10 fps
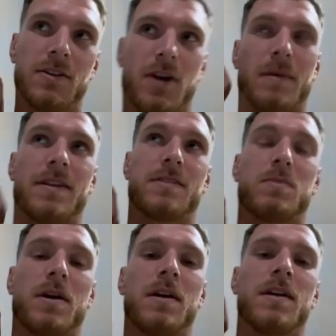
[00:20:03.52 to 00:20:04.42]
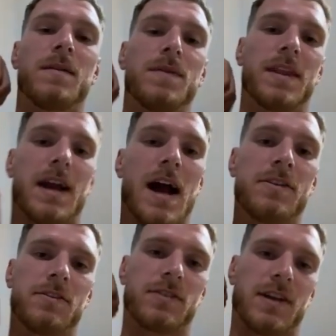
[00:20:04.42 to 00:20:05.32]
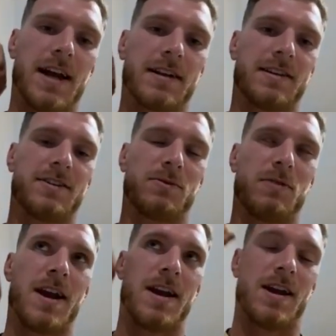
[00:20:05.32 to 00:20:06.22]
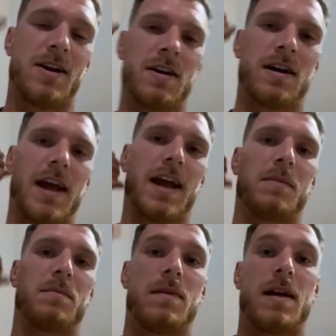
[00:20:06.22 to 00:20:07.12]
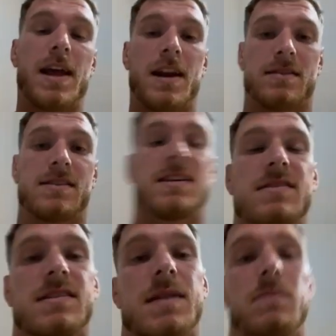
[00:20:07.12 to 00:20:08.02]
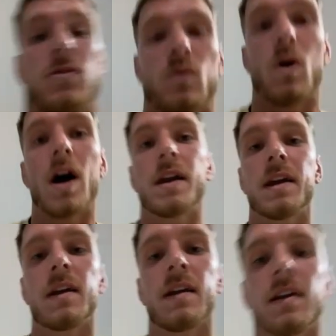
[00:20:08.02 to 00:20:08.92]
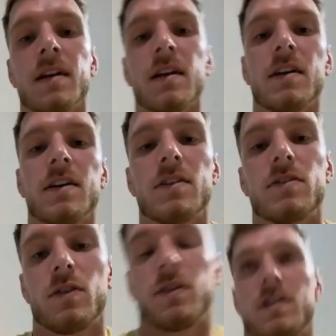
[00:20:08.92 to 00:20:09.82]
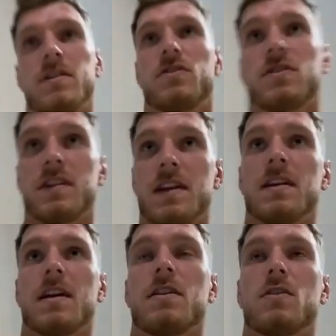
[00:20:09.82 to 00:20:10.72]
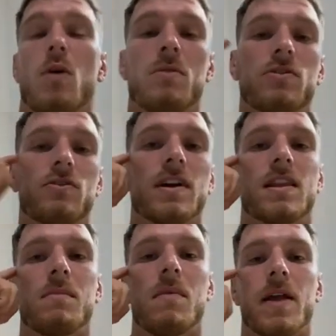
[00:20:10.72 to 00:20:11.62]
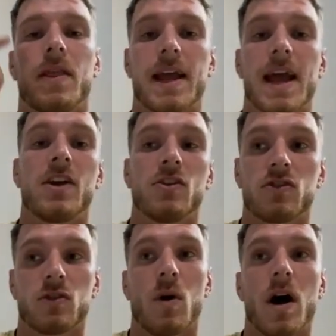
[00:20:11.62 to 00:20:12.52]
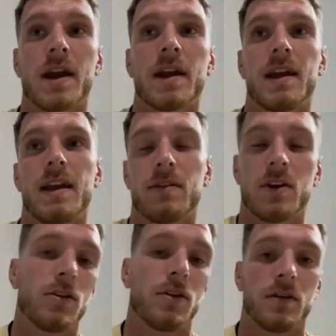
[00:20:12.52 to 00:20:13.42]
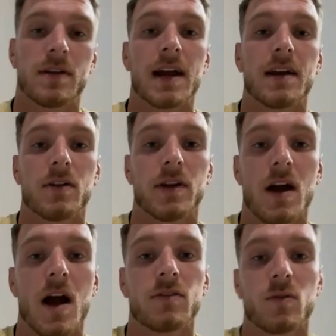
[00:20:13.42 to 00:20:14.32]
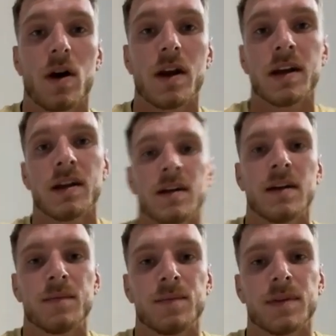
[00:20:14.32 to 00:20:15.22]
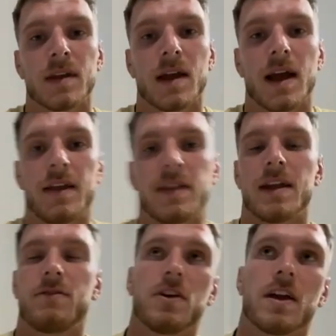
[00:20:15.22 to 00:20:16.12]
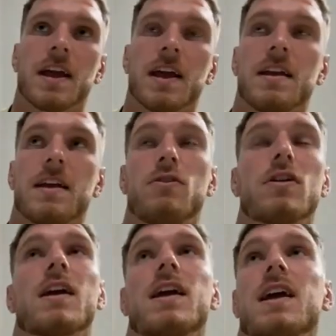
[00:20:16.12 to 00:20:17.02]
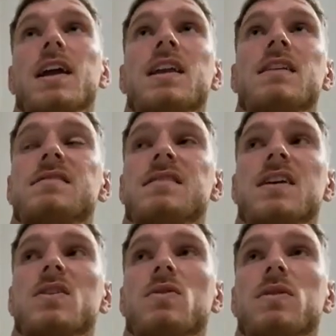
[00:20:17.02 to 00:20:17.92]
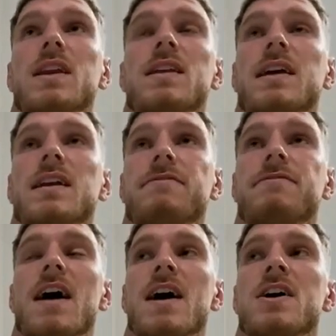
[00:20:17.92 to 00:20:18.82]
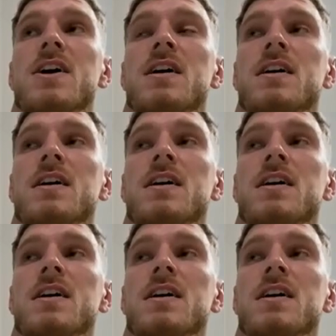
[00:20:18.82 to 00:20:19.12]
talking about this, but the Kaiser's connected to right here, and it assists them squatting. So that just almost tricking the mind, like, hey, you're squatting, even though they're technically not squatting. And then if you can get any signal, anything to fire